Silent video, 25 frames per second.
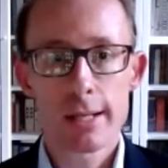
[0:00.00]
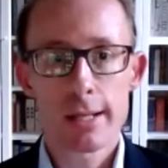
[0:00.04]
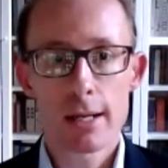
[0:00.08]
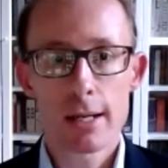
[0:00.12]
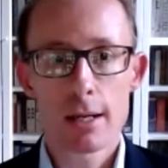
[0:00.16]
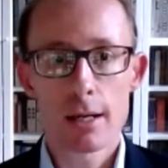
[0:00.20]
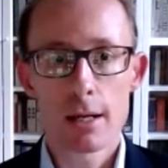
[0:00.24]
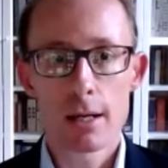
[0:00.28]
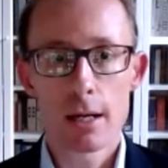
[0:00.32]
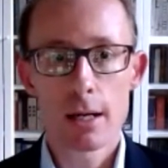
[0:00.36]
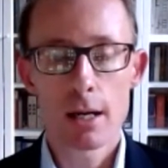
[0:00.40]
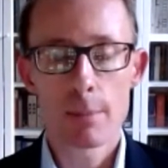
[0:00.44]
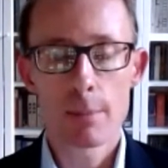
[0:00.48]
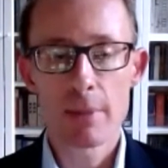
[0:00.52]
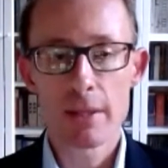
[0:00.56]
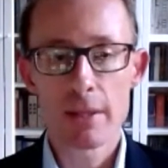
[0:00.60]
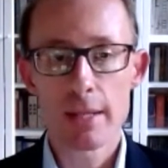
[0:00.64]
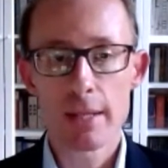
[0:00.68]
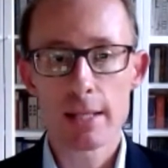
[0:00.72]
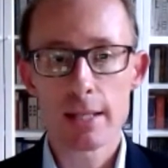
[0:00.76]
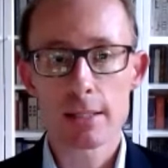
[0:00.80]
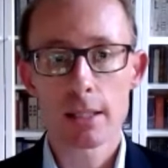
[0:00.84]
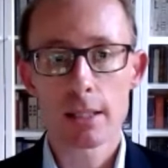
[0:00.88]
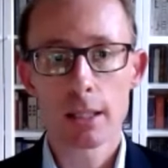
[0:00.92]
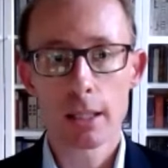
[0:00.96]

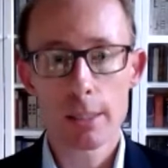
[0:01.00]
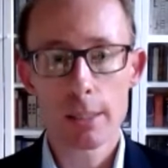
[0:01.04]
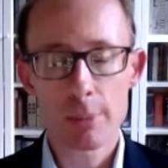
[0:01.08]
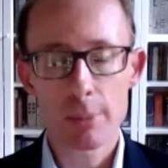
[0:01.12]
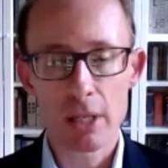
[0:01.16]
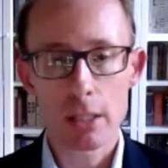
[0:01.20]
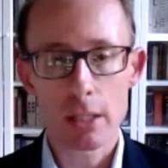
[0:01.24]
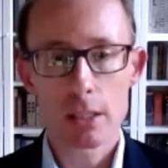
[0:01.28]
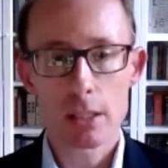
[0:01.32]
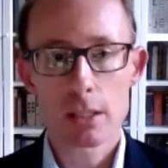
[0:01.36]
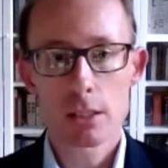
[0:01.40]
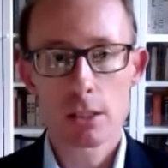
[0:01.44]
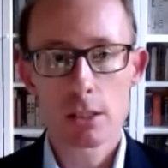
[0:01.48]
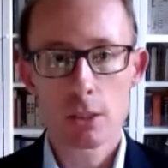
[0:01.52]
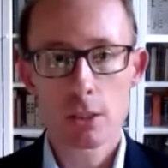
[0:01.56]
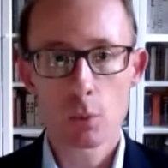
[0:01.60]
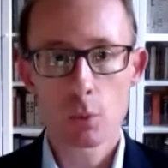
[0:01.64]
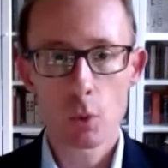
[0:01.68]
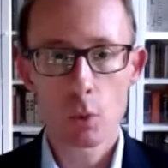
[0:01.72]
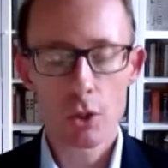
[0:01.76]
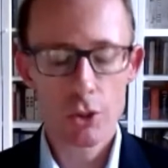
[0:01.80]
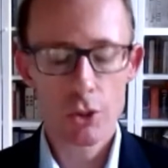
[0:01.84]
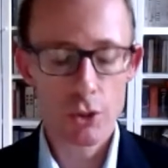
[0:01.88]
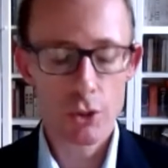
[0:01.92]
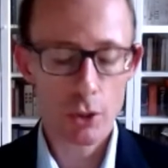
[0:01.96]
There's a limit to
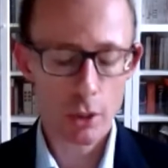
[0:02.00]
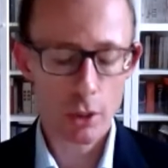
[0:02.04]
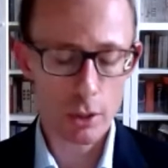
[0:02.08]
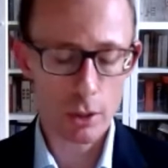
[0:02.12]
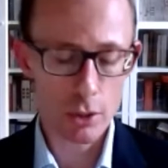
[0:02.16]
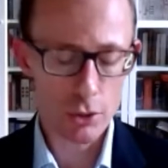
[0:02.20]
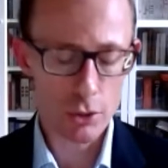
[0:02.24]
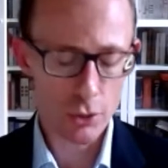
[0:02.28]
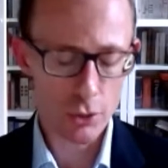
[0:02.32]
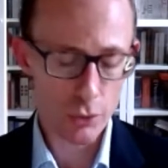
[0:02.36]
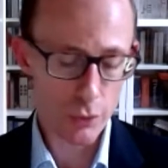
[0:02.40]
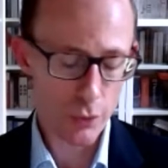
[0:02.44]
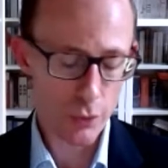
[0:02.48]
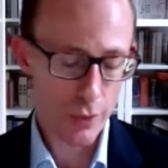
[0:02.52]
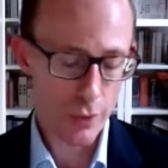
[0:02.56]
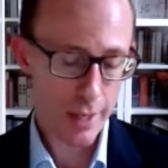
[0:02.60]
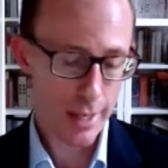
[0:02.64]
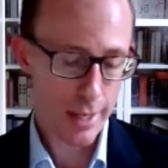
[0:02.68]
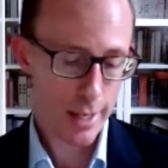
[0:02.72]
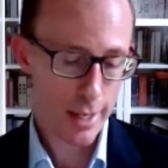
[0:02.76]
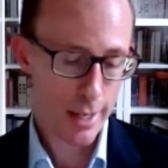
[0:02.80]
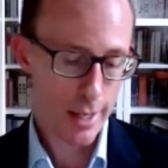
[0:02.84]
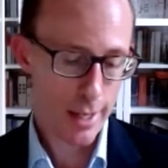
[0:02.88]
what you can do.